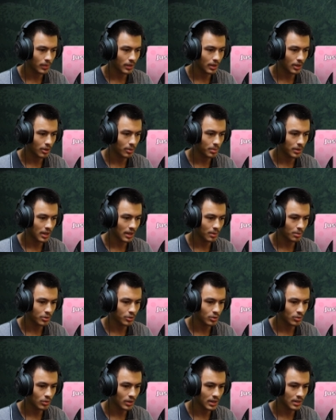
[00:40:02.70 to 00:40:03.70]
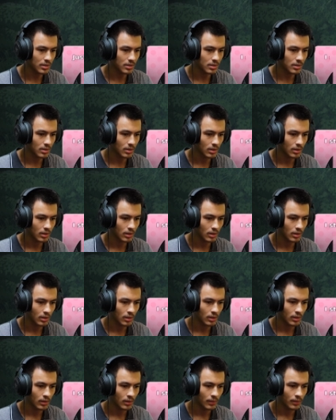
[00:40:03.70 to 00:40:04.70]
and I'll be able to rest.
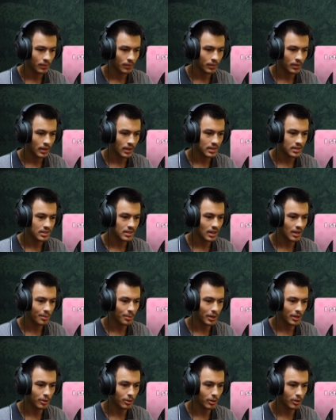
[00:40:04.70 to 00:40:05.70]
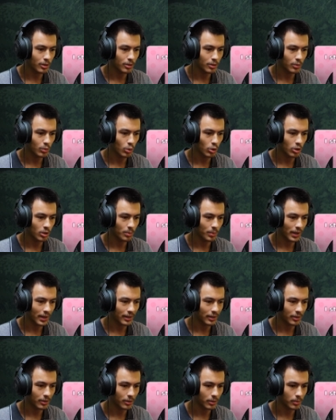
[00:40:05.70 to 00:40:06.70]
I start my long walk
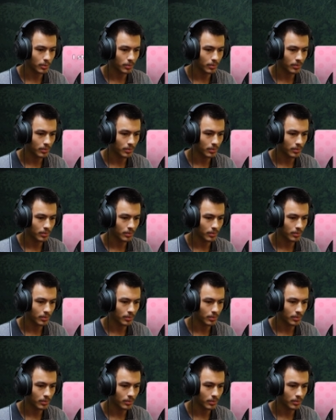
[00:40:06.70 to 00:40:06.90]
back home.